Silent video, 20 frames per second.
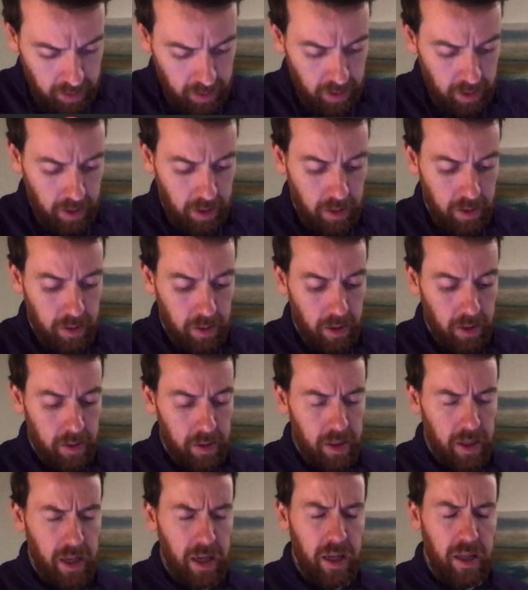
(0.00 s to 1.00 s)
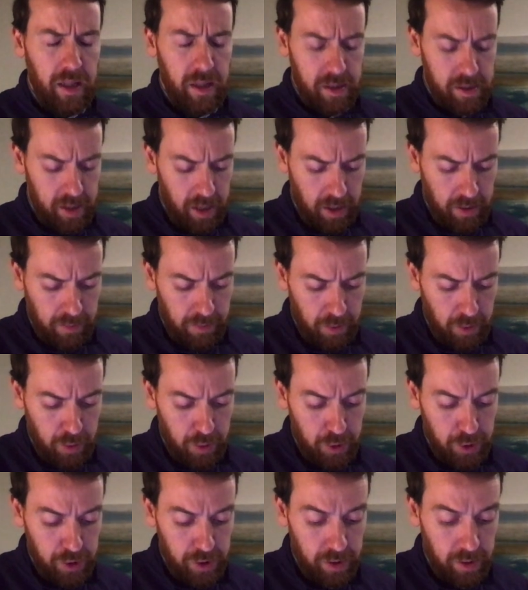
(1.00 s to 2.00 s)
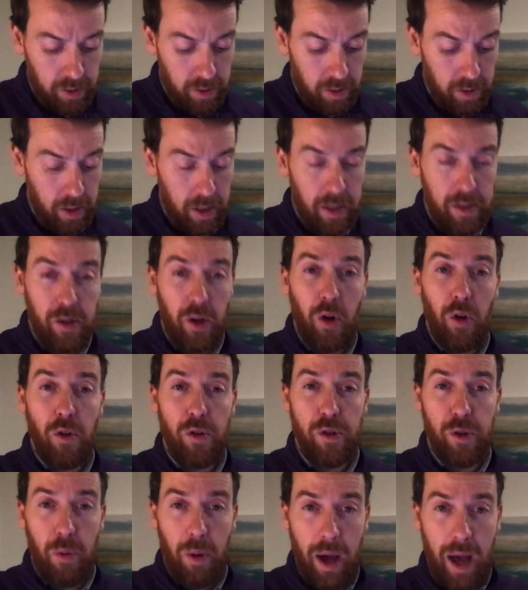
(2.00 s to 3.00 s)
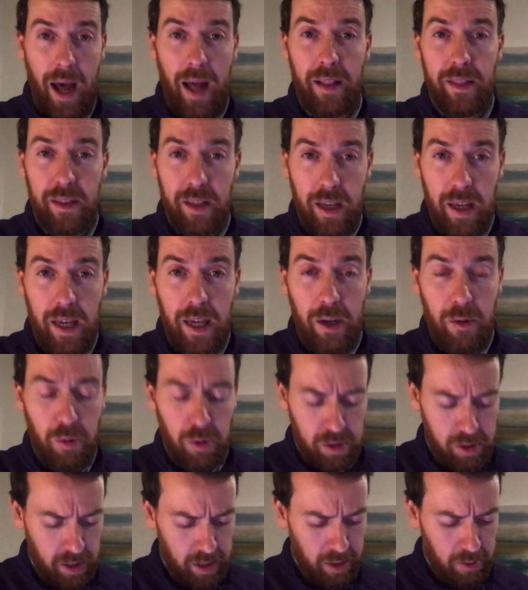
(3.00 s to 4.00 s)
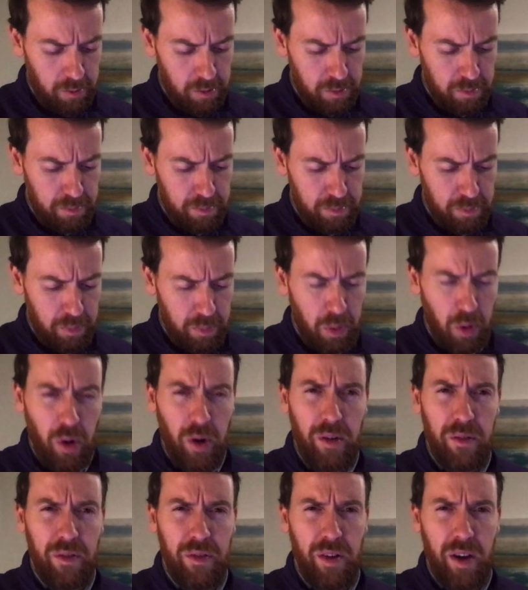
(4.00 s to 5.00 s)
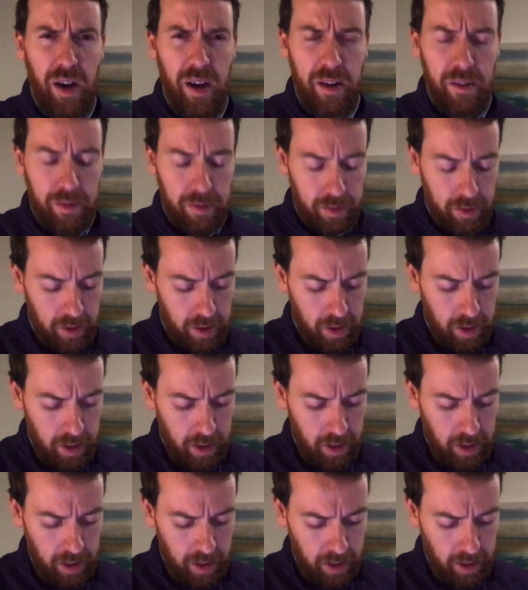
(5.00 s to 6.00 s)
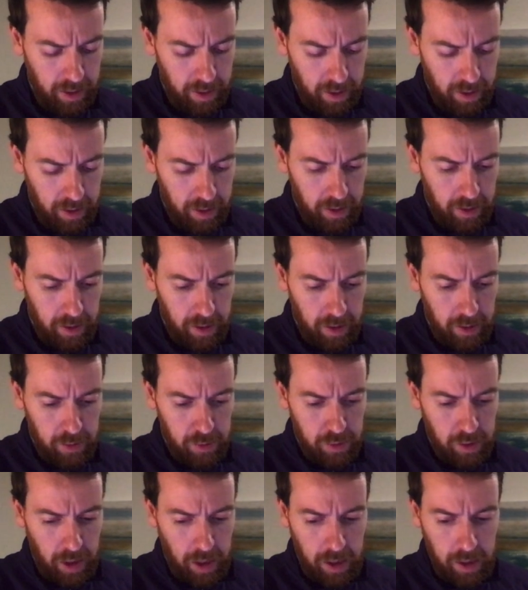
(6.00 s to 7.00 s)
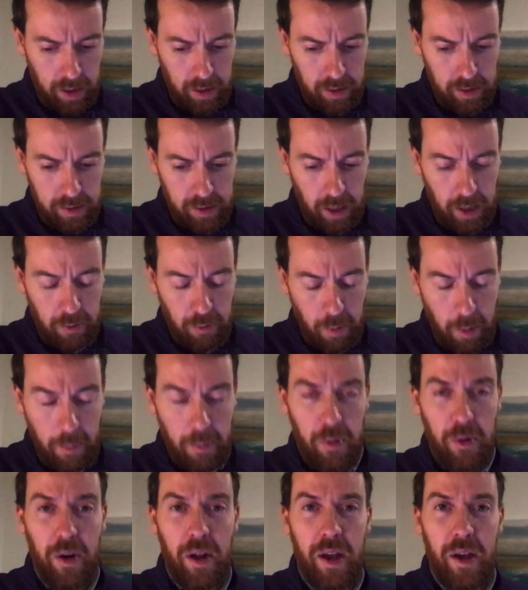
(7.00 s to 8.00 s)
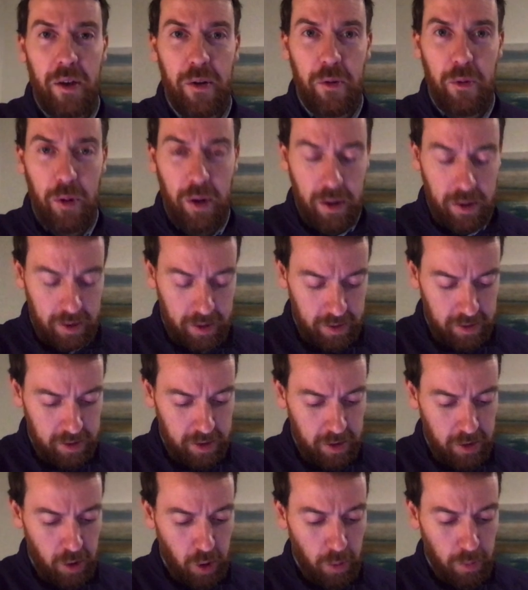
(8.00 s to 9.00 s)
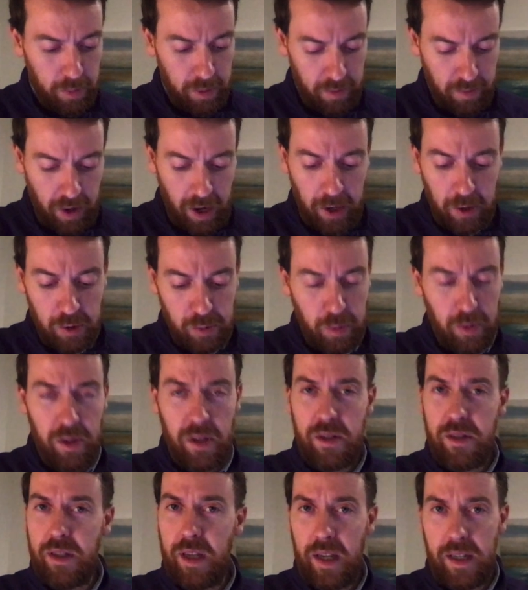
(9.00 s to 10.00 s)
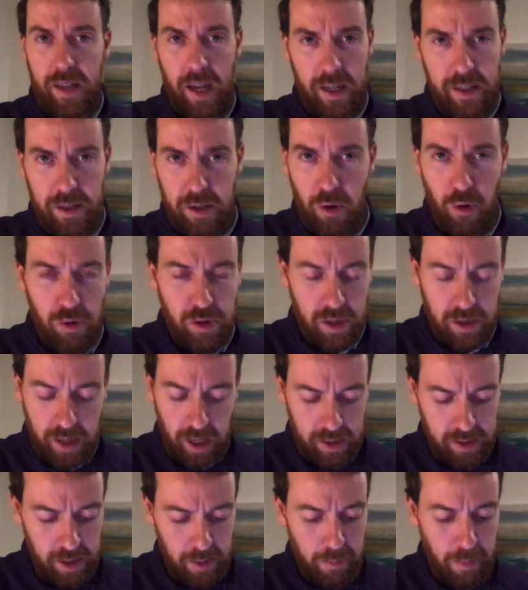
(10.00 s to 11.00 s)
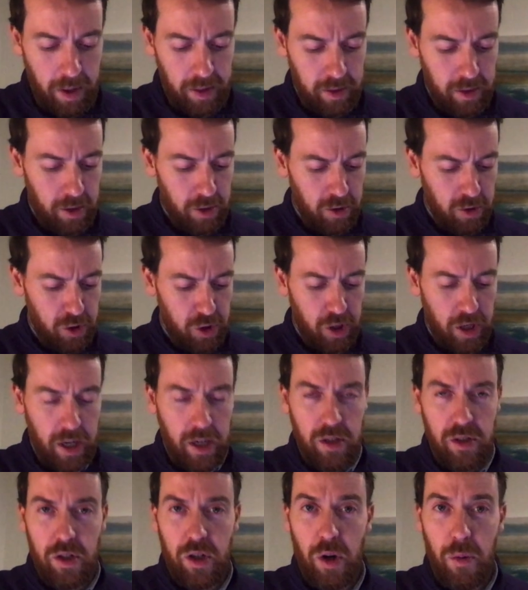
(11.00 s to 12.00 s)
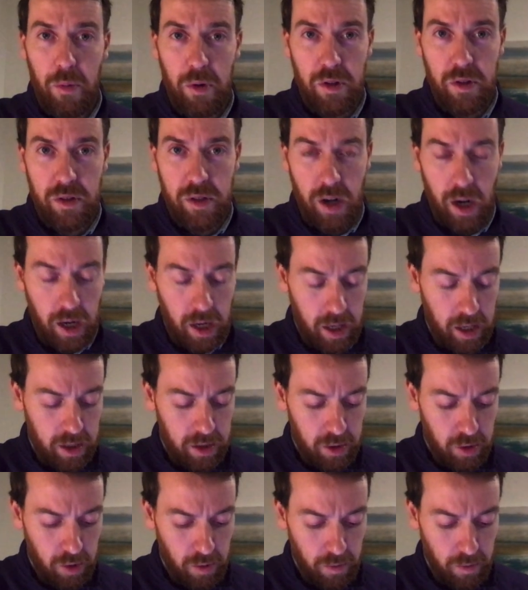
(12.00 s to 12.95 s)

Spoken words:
And I think in the second version it's also at the equals, I think it was 0.5. I just can't exactly remember the values, but it's of course the exact same method. I just changed the numbers slightly in the other